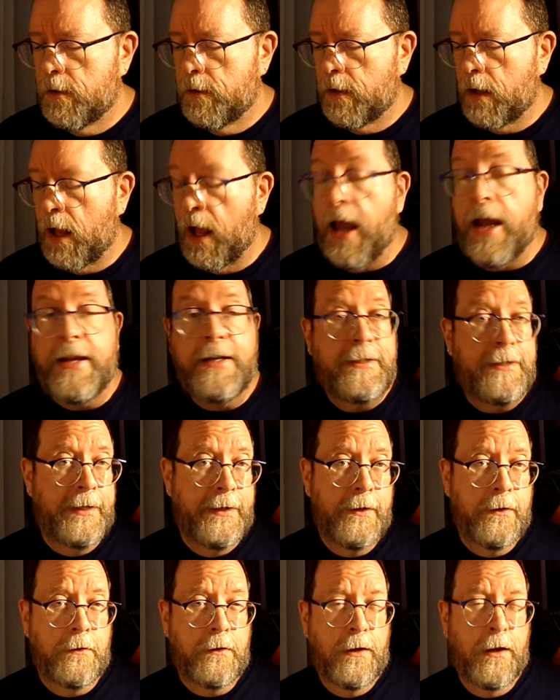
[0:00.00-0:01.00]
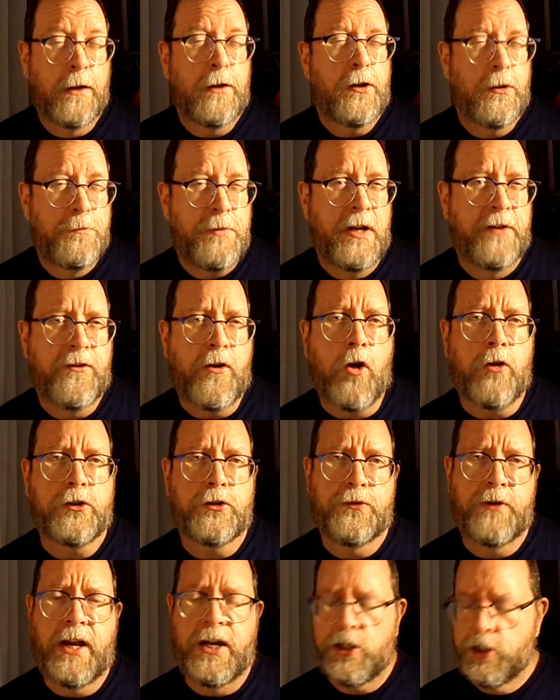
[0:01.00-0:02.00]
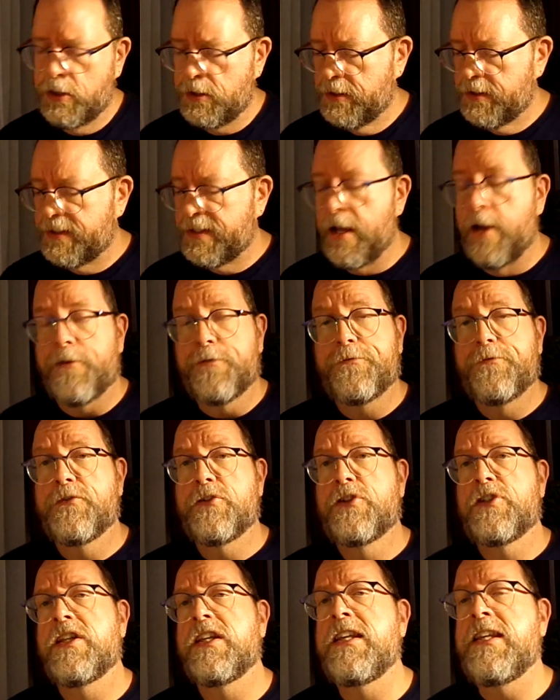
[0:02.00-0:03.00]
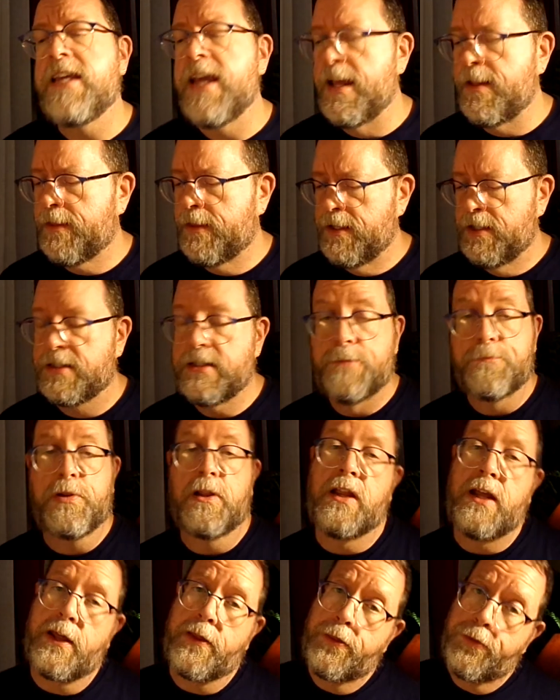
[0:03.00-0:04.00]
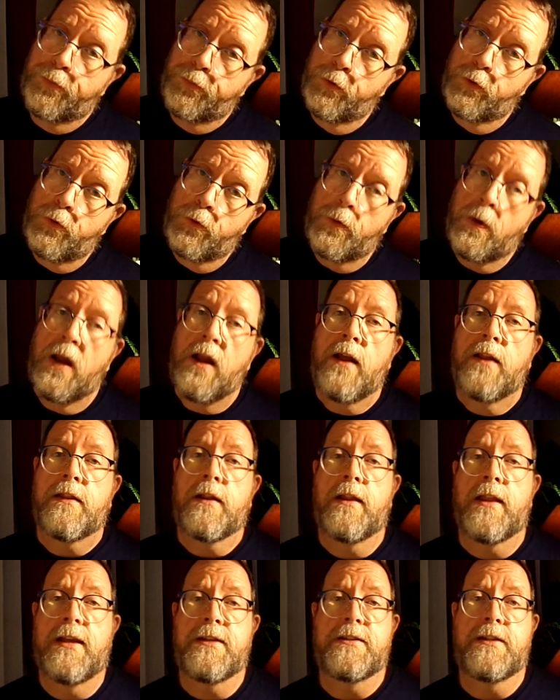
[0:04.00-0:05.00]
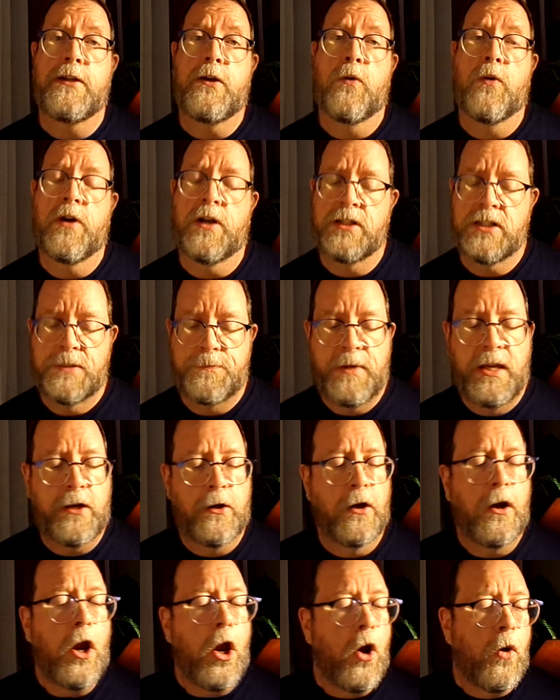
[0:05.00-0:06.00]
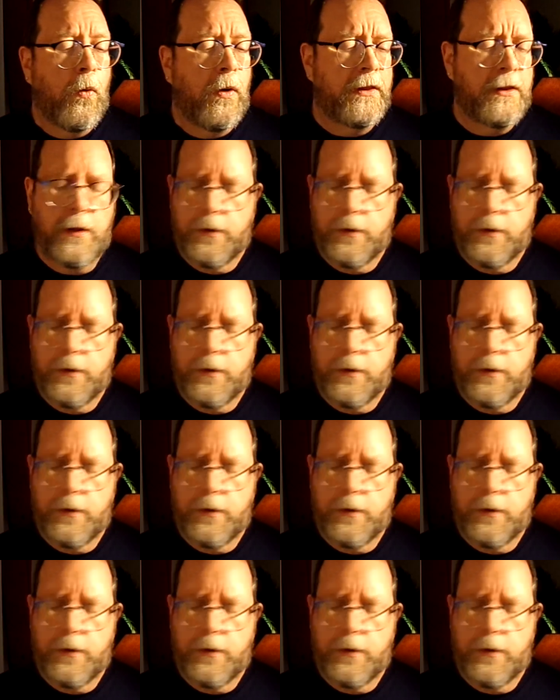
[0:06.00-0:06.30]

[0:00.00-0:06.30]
I did a good bit of alteration stuff to get this to play through the Leslie organ speaker. What